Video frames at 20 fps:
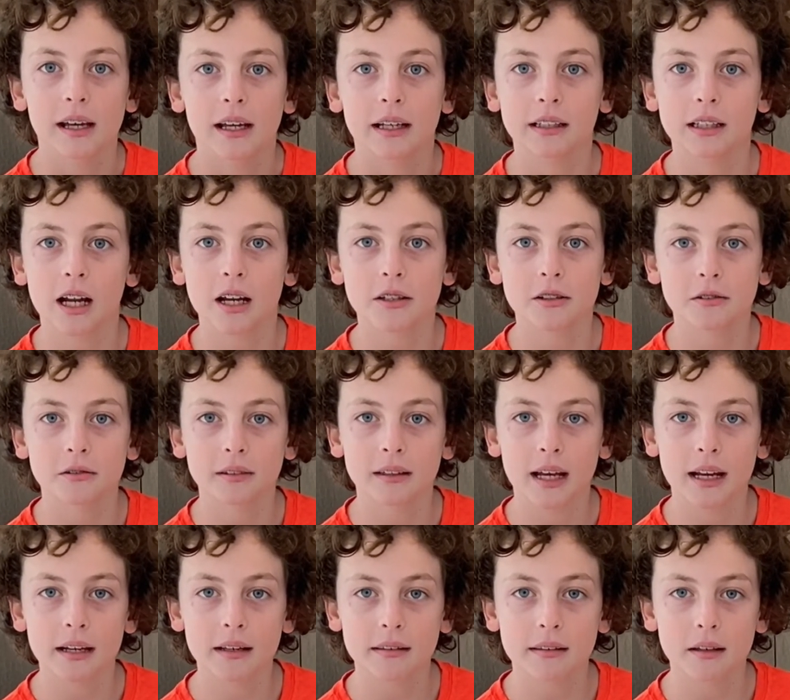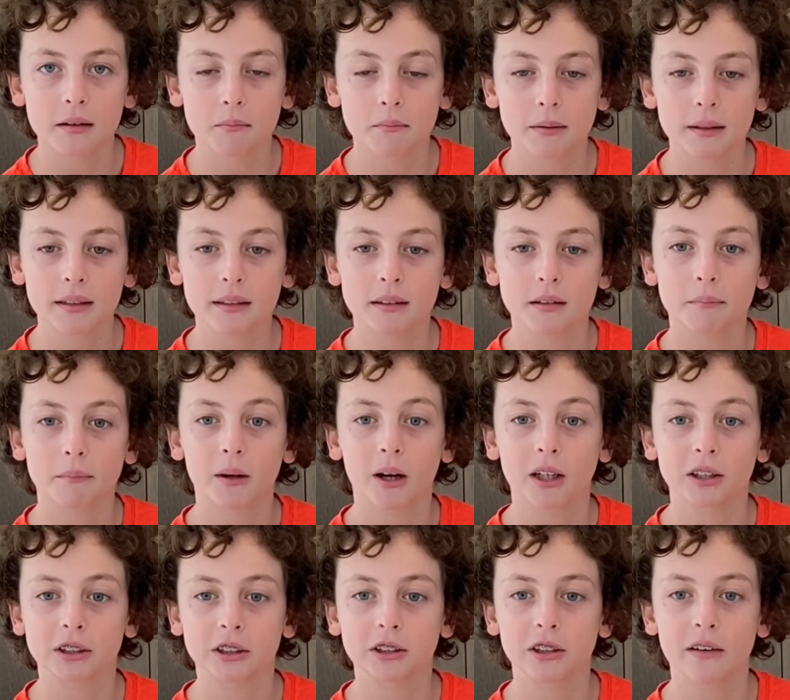and not doing anything being the
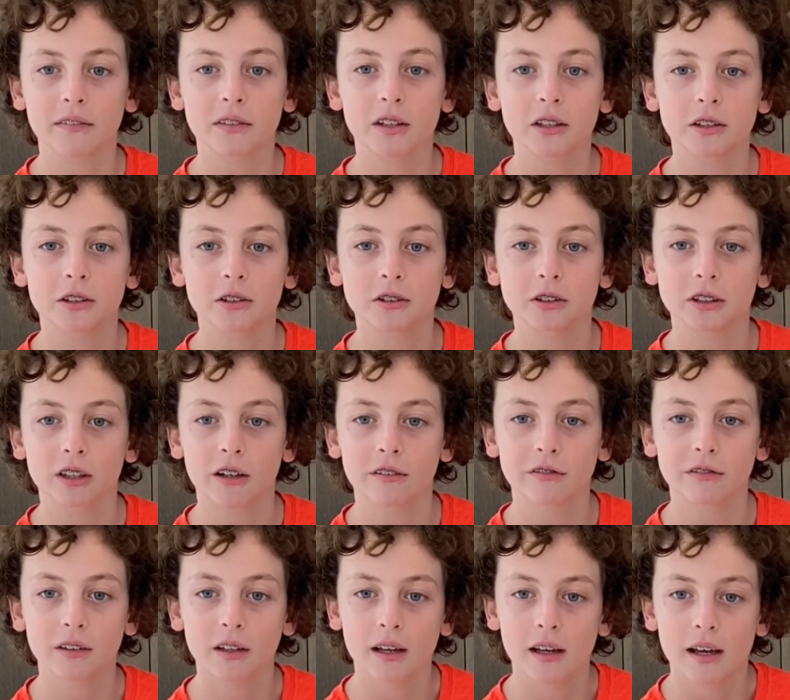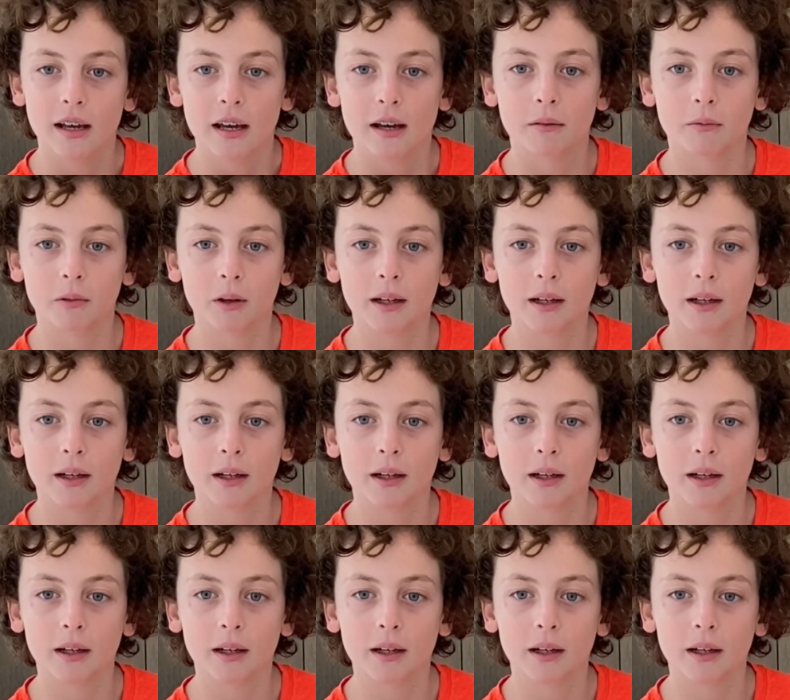boss. You have to do stuff and